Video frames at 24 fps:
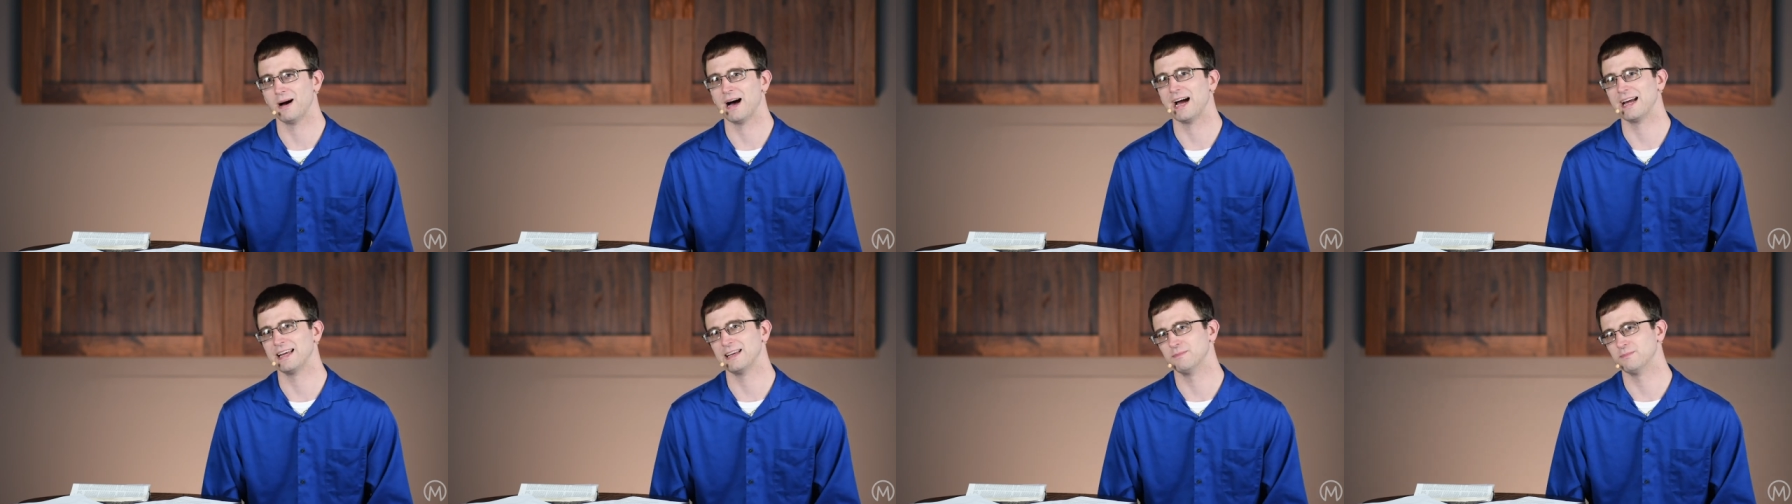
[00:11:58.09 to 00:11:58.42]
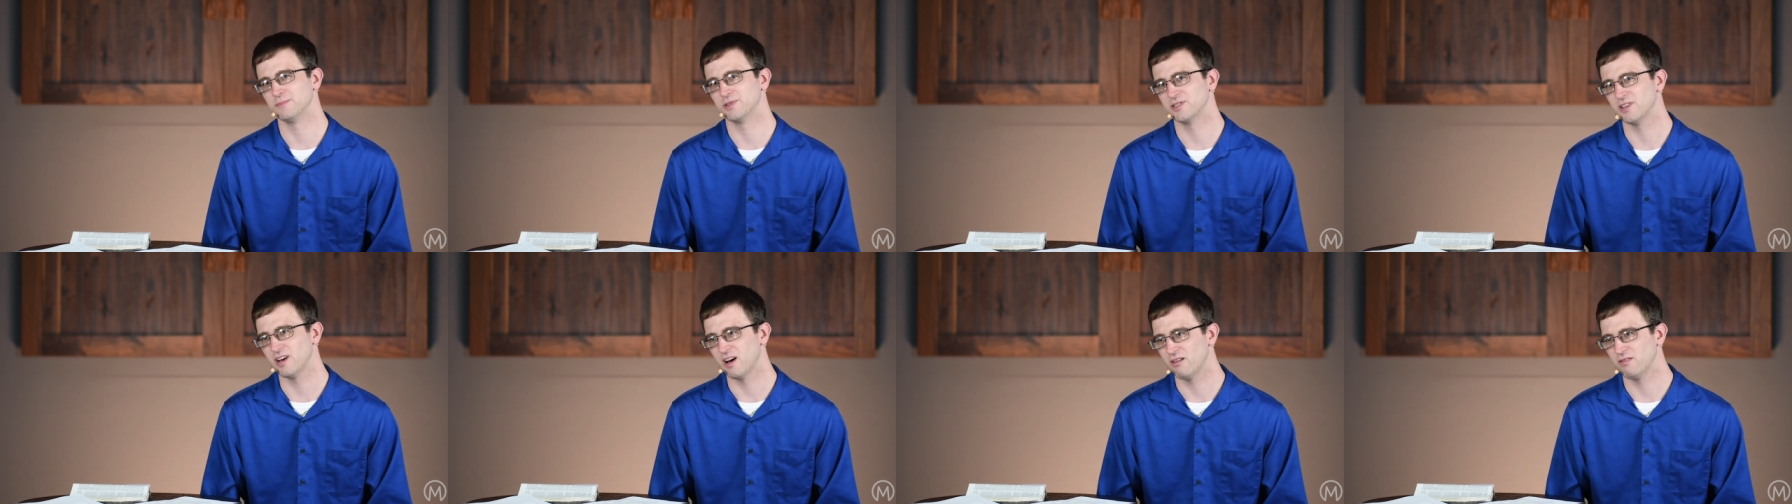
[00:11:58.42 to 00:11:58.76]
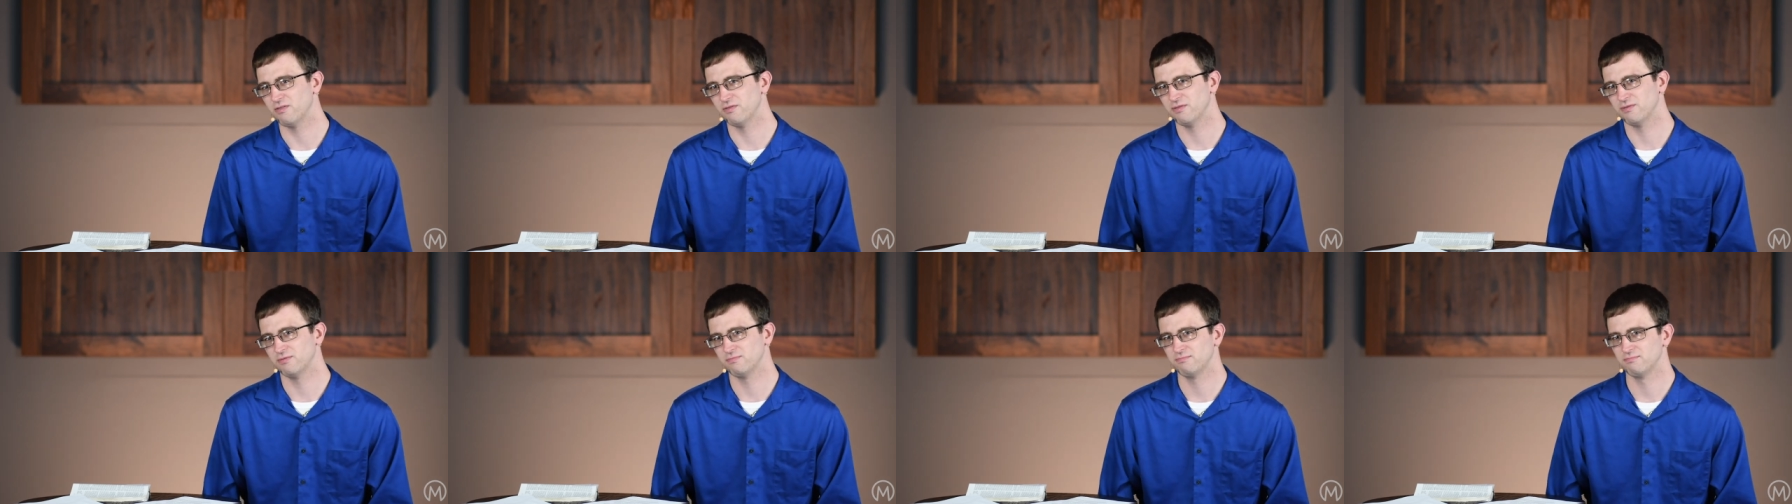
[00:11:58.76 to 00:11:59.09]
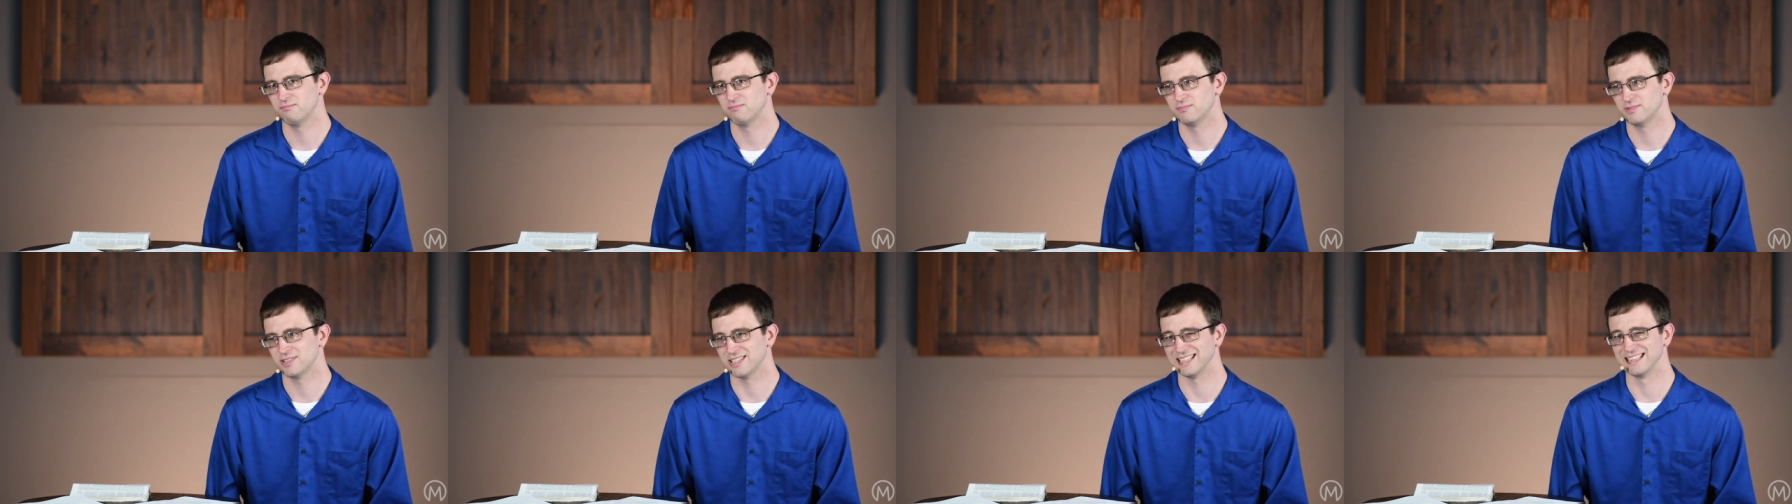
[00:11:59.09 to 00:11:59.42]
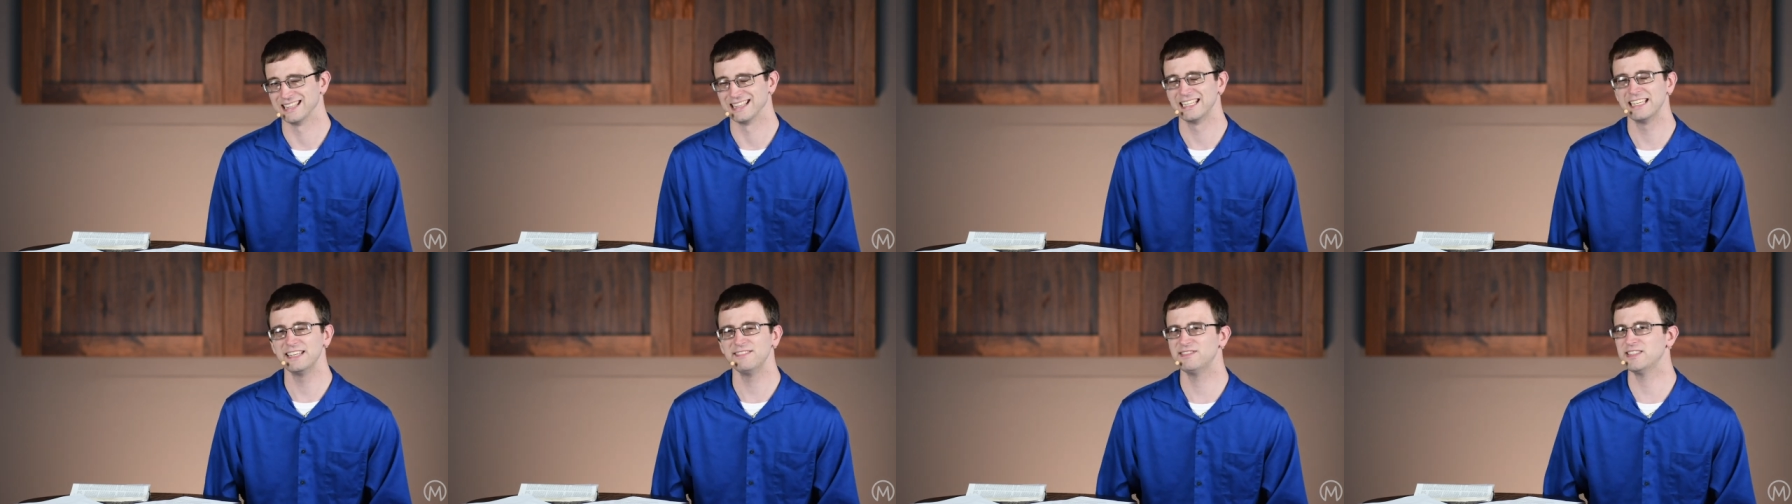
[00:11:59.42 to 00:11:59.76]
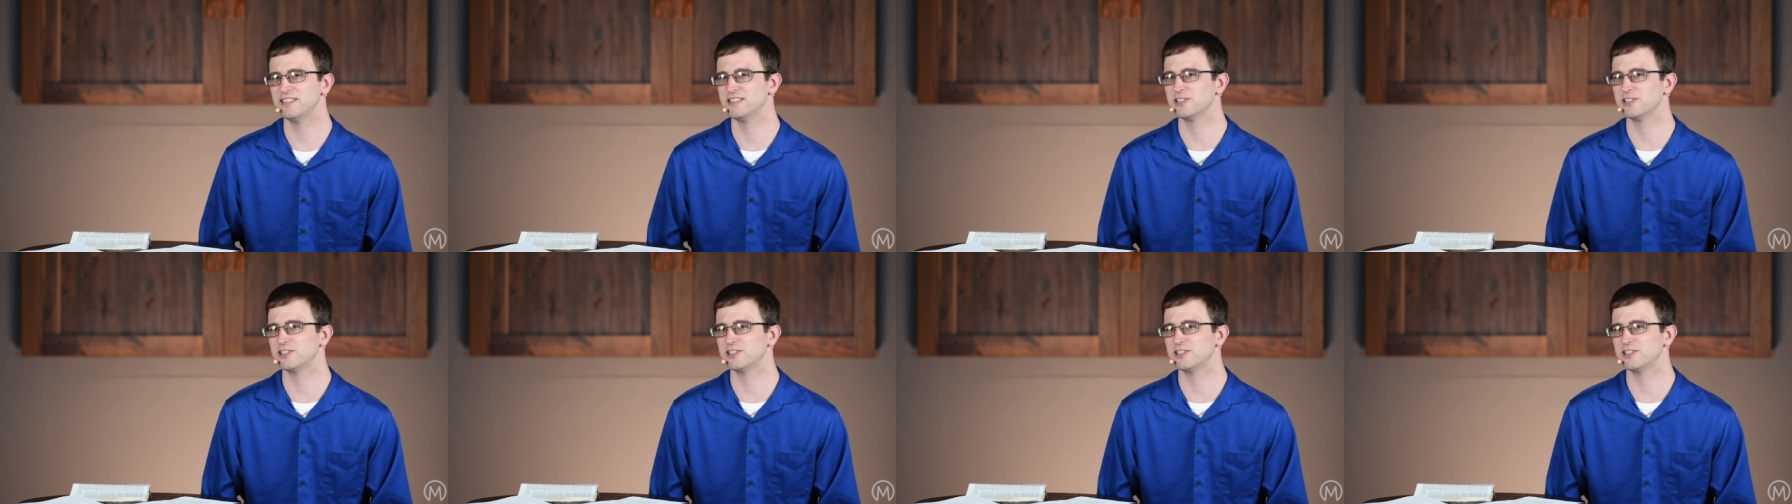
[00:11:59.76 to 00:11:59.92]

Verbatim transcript: by himself, to live